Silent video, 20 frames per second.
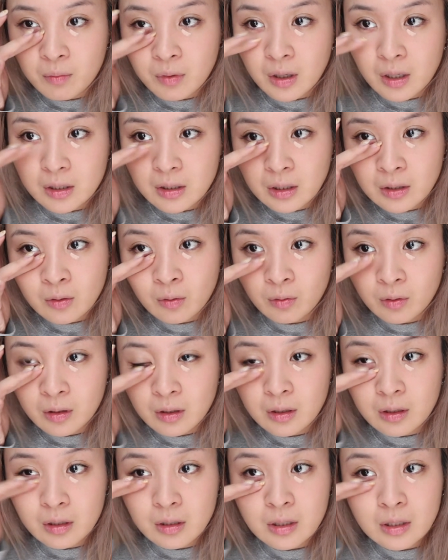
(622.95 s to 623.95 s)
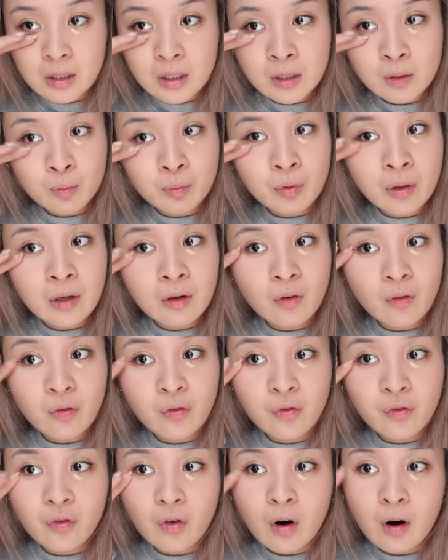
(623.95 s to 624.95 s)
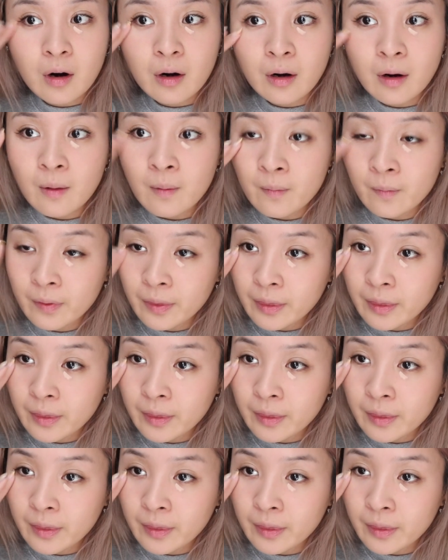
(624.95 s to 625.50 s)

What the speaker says: because I don't need it to spread far.